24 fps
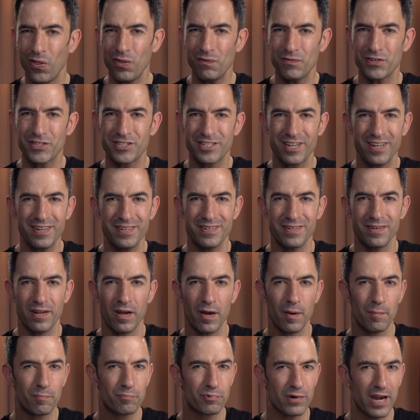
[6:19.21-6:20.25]
of a sudden,
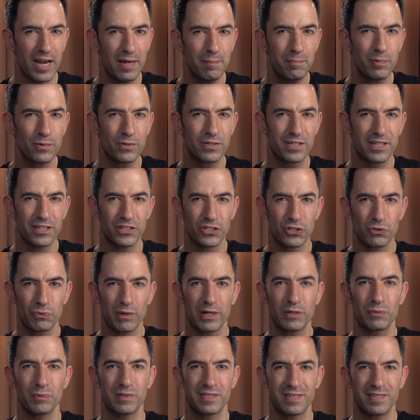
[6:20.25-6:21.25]
Brad Bird can direct with